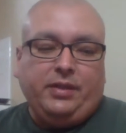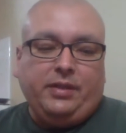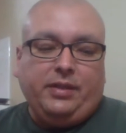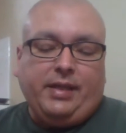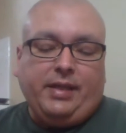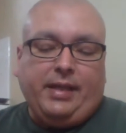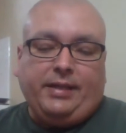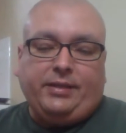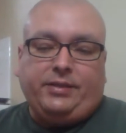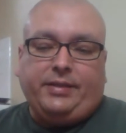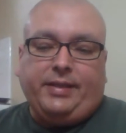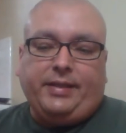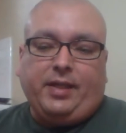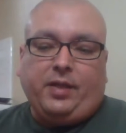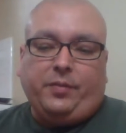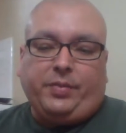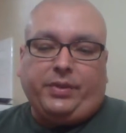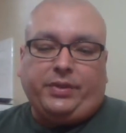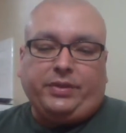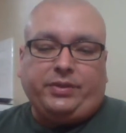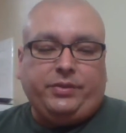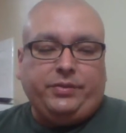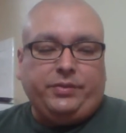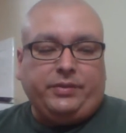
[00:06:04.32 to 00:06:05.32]
and to help our
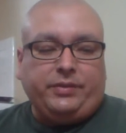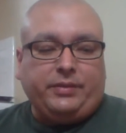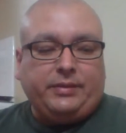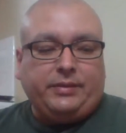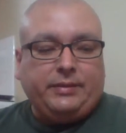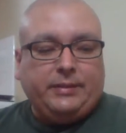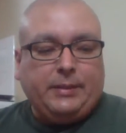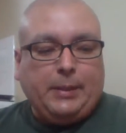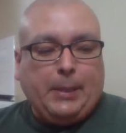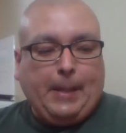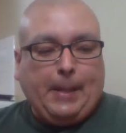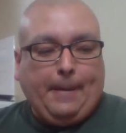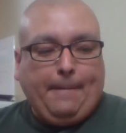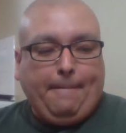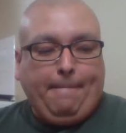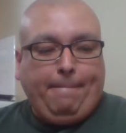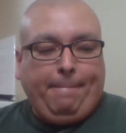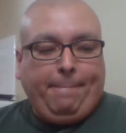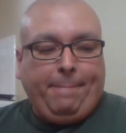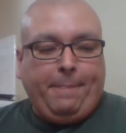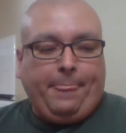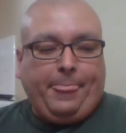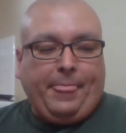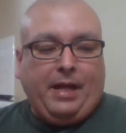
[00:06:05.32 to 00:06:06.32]
students.
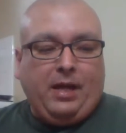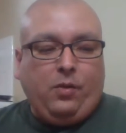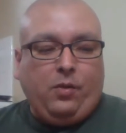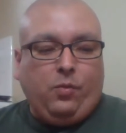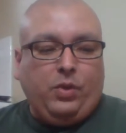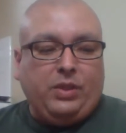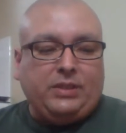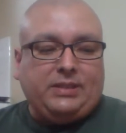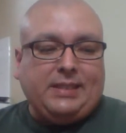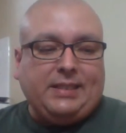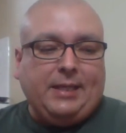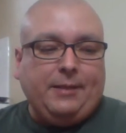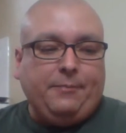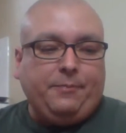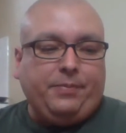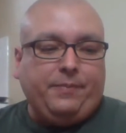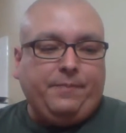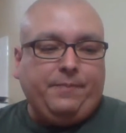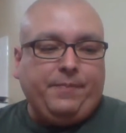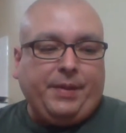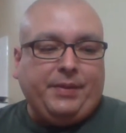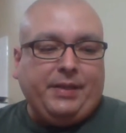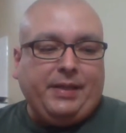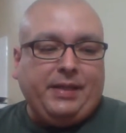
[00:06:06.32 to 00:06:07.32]
I'm going
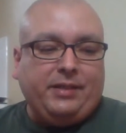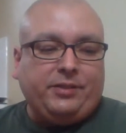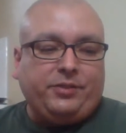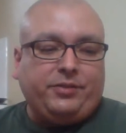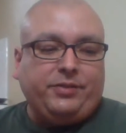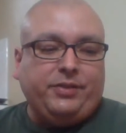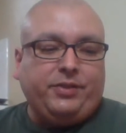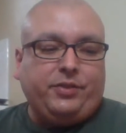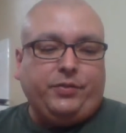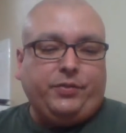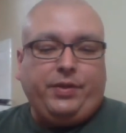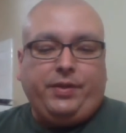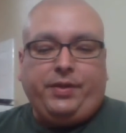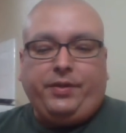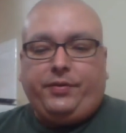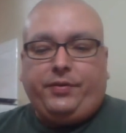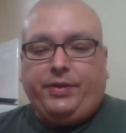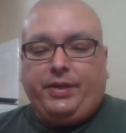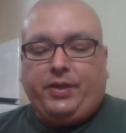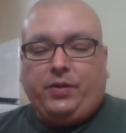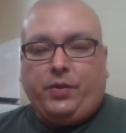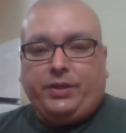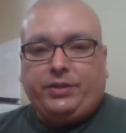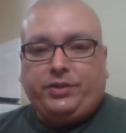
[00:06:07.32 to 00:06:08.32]
to answer the three
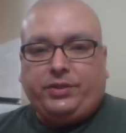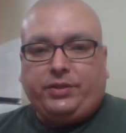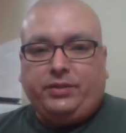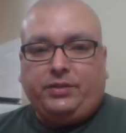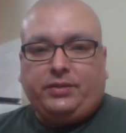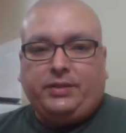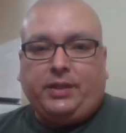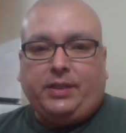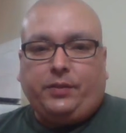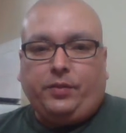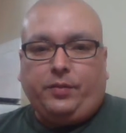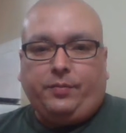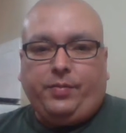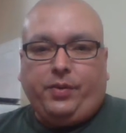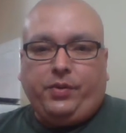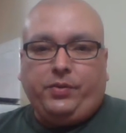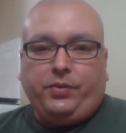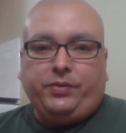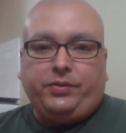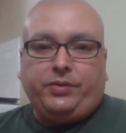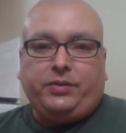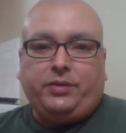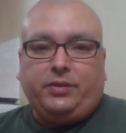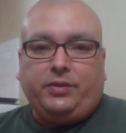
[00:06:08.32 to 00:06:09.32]
questions that were
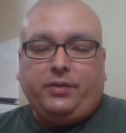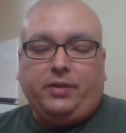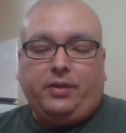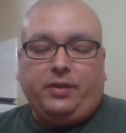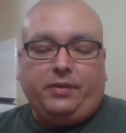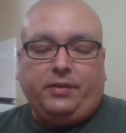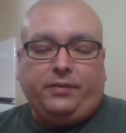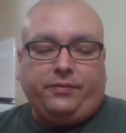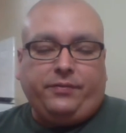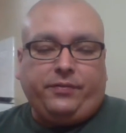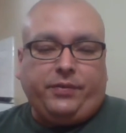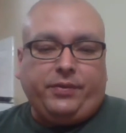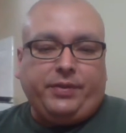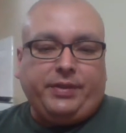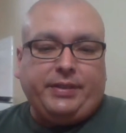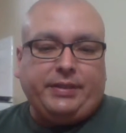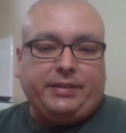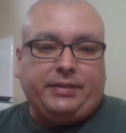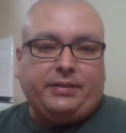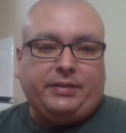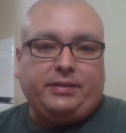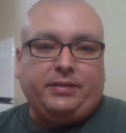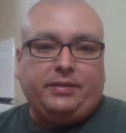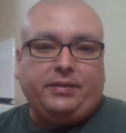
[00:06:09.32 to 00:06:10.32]
posed for
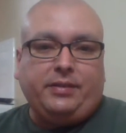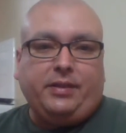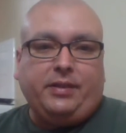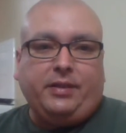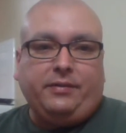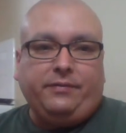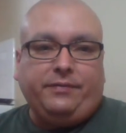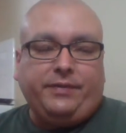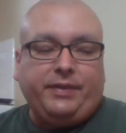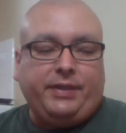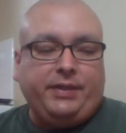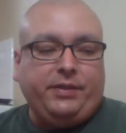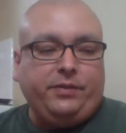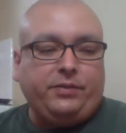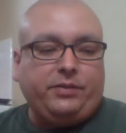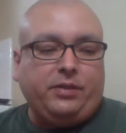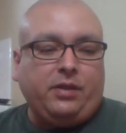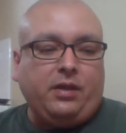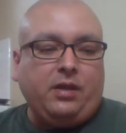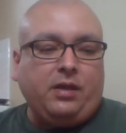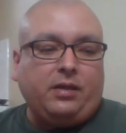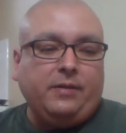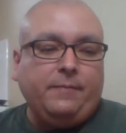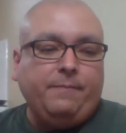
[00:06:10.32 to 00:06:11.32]
this video
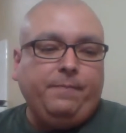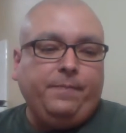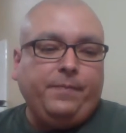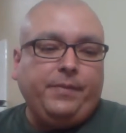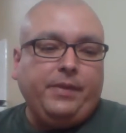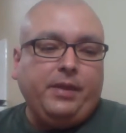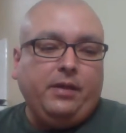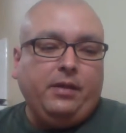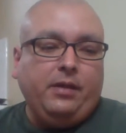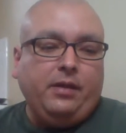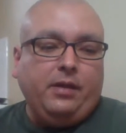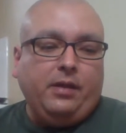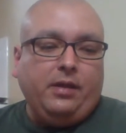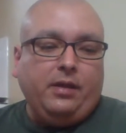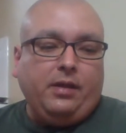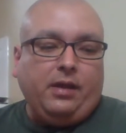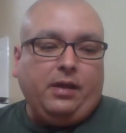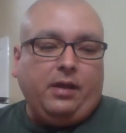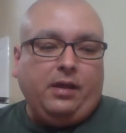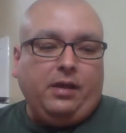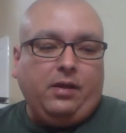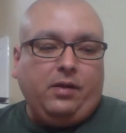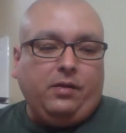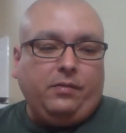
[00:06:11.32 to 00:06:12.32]
talk.
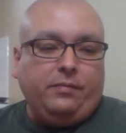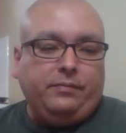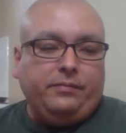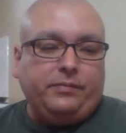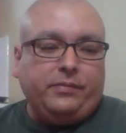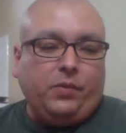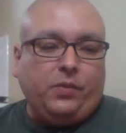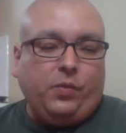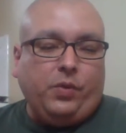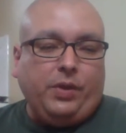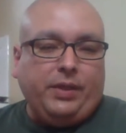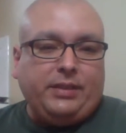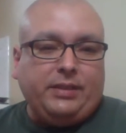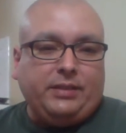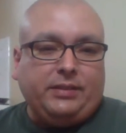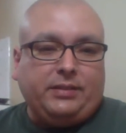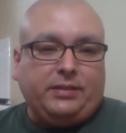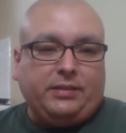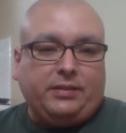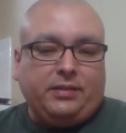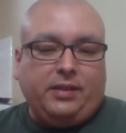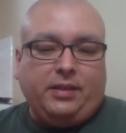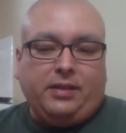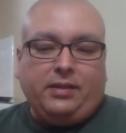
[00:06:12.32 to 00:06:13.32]
What
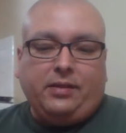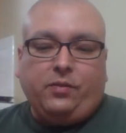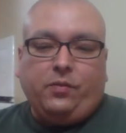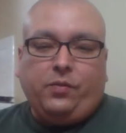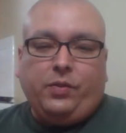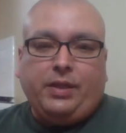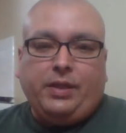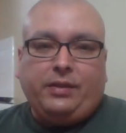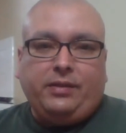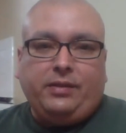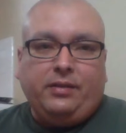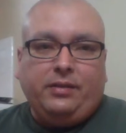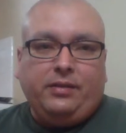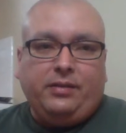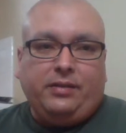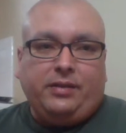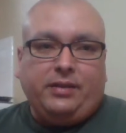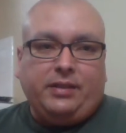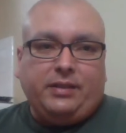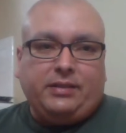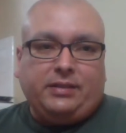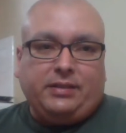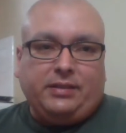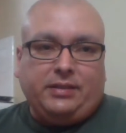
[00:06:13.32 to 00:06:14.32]

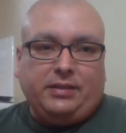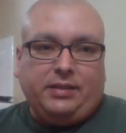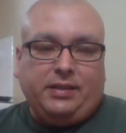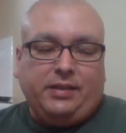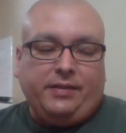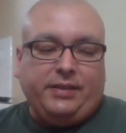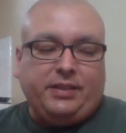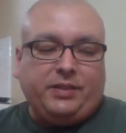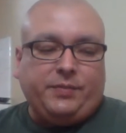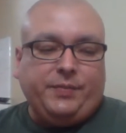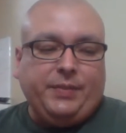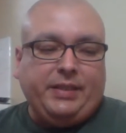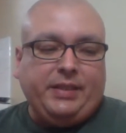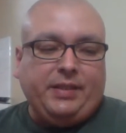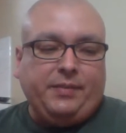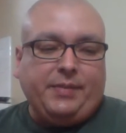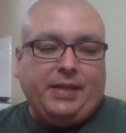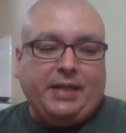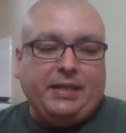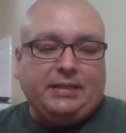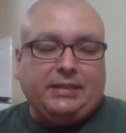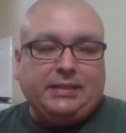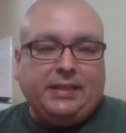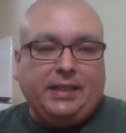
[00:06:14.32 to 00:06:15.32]
does this mean in my
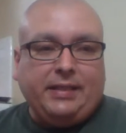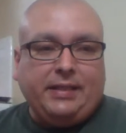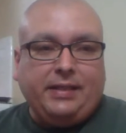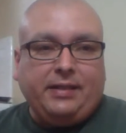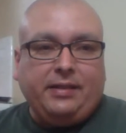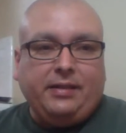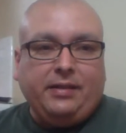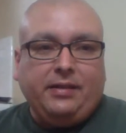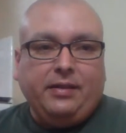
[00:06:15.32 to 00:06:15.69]
setting?